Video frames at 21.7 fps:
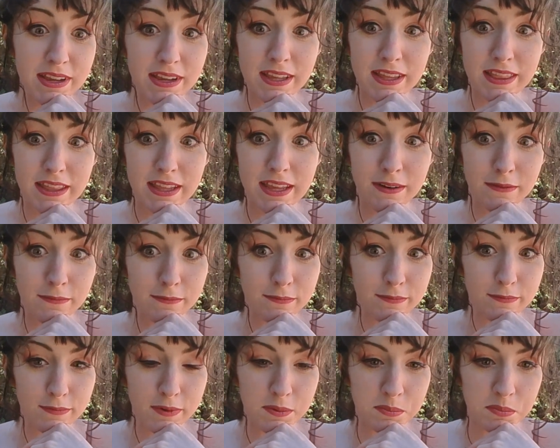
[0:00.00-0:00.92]
And then
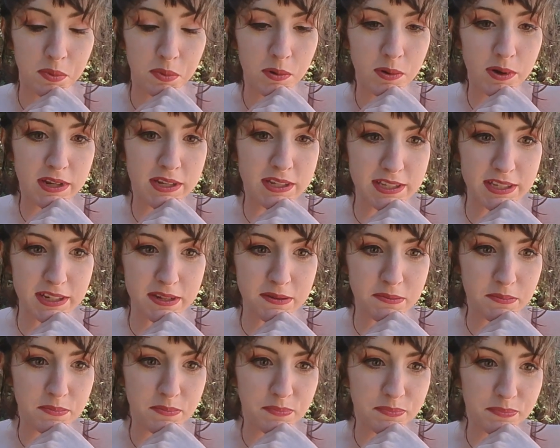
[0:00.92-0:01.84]
for boys, I
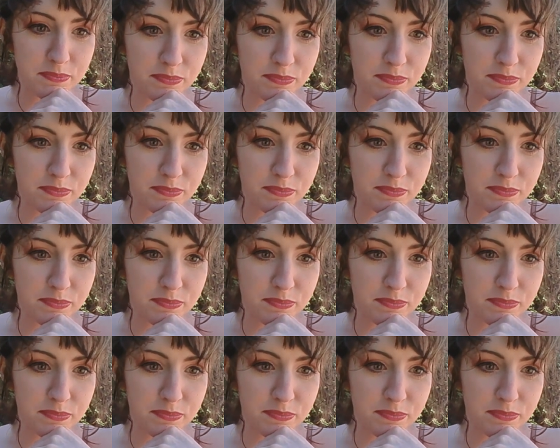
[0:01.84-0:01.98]
am